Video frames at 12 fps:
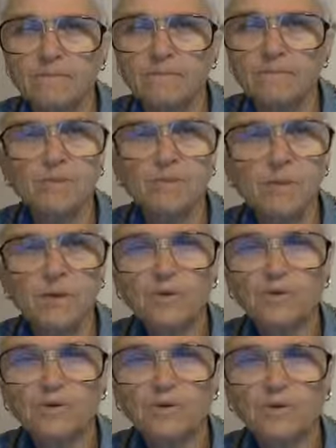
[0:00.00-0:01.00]
But
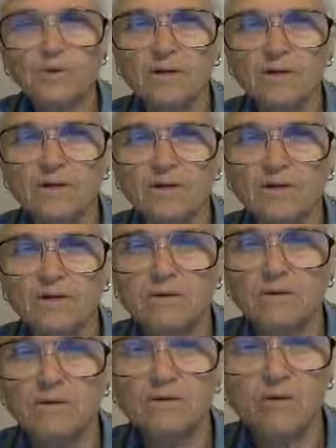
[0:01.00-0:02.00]
spiritually,
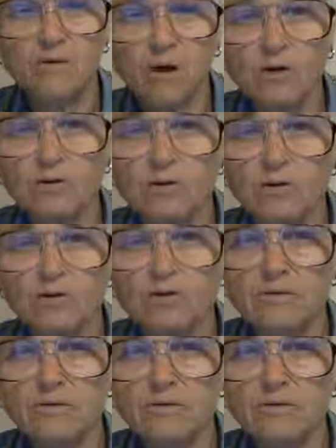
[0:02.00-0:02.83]
it's all good.